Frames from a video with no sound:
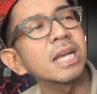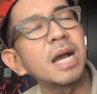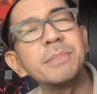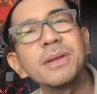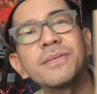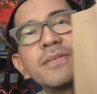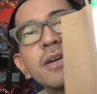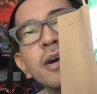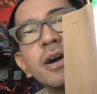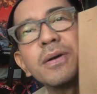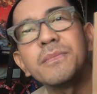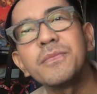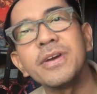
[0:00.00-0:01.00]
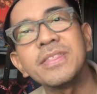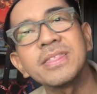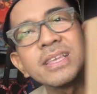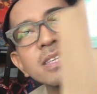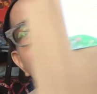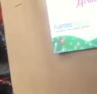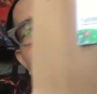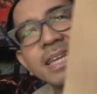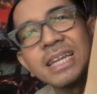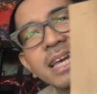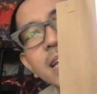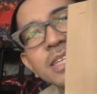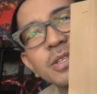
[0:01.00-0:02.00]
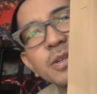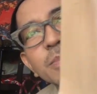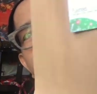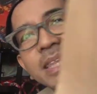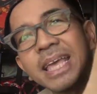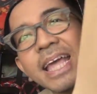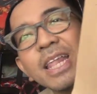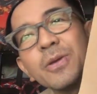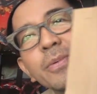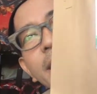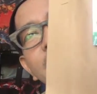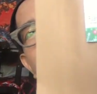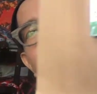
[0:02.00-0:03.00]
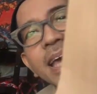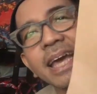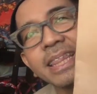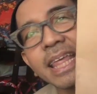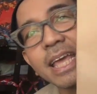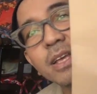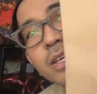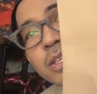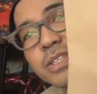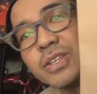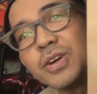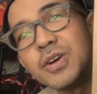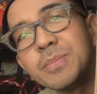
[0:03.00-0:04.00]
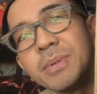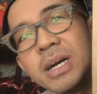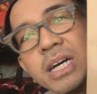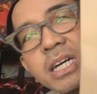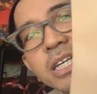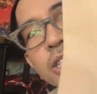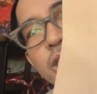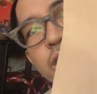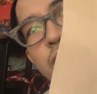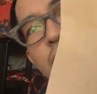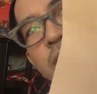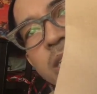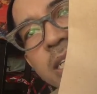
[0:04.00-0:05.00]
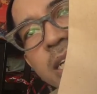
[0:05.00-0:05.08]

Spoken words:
coming from Fuentes Manila. So, but anyway, thank you so much.